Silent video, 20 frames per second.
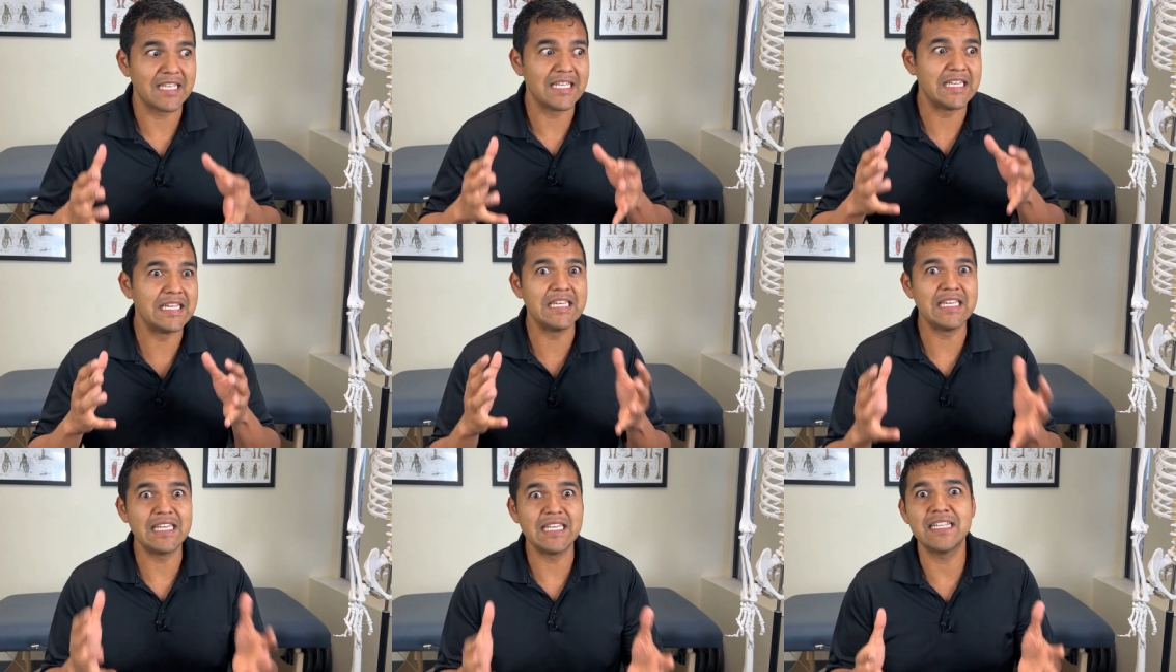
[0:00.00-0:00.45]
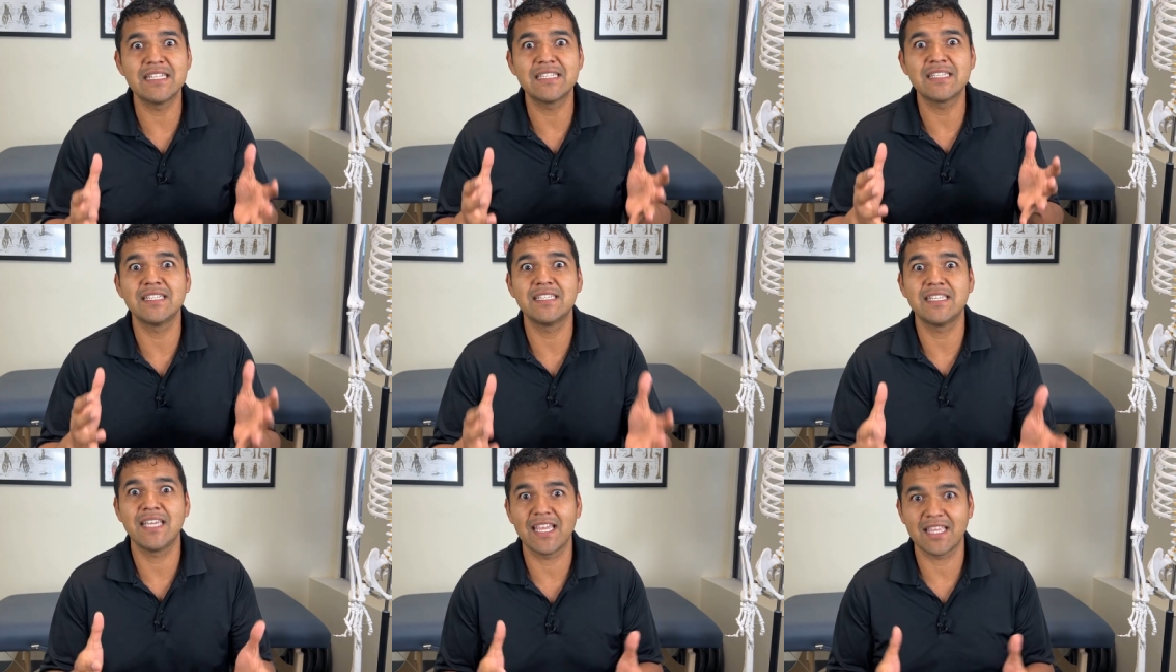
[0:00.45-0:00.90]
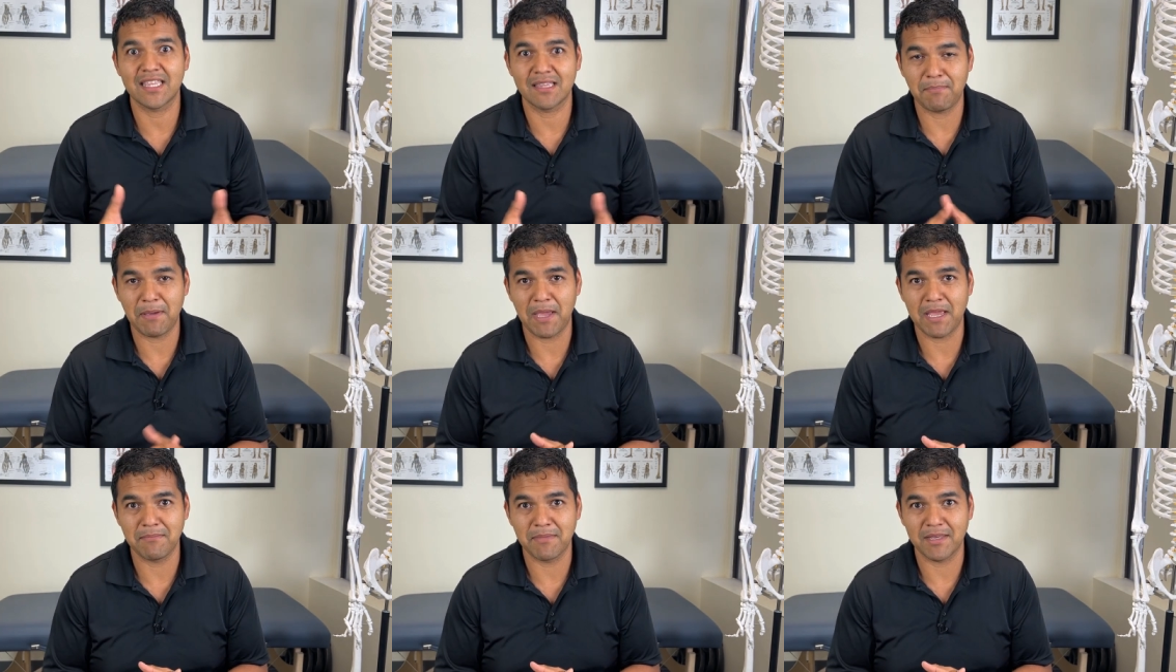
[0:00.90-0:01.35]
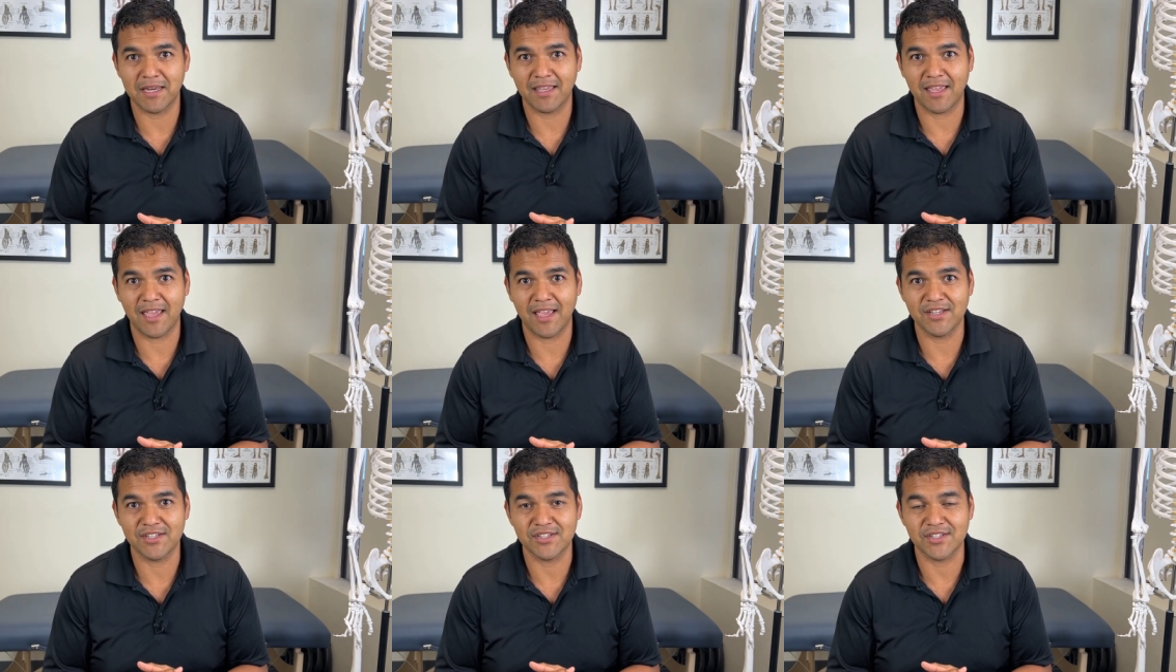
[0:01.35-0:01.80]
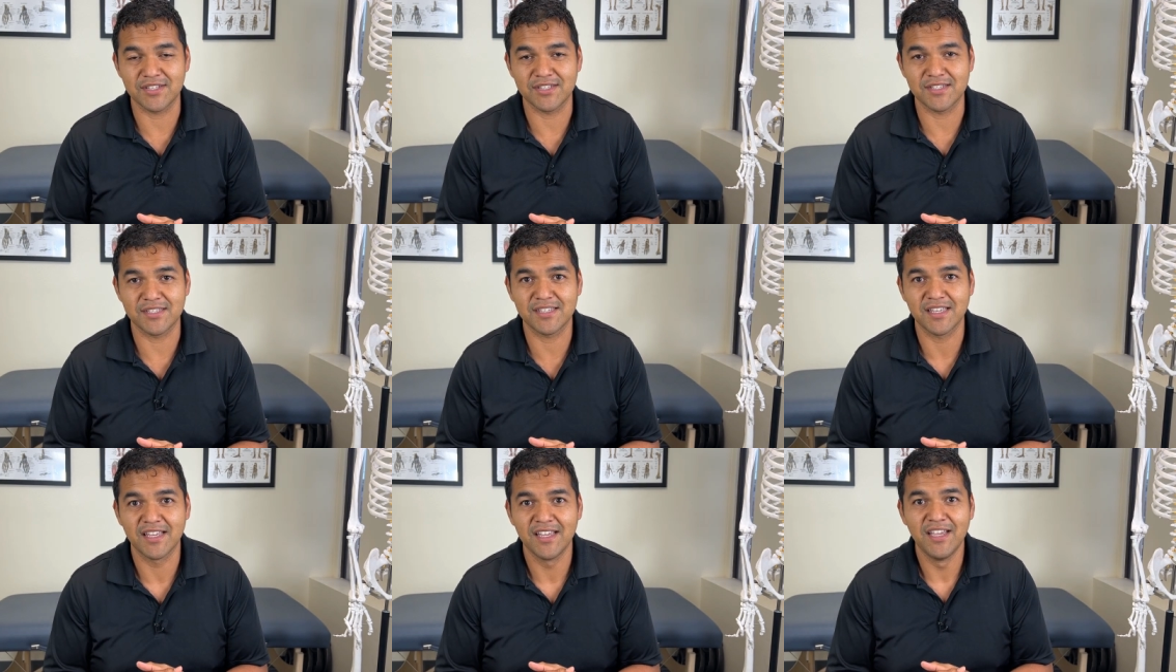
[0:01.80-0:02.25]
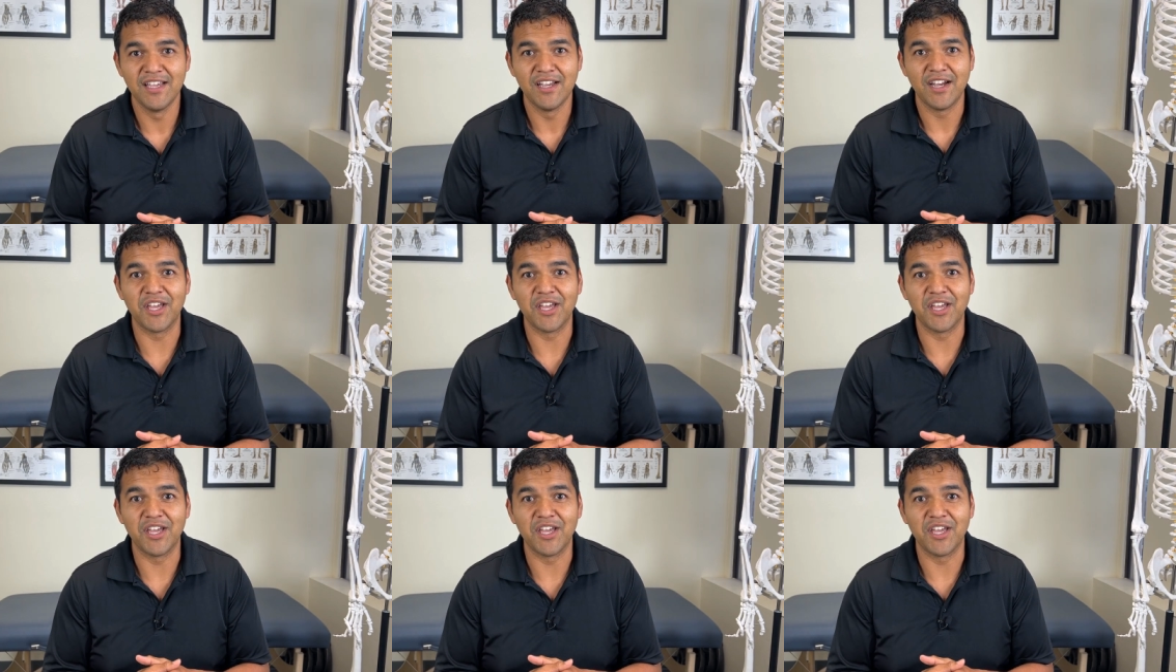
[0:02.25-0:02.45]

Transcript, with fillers: You need to take the pain medications,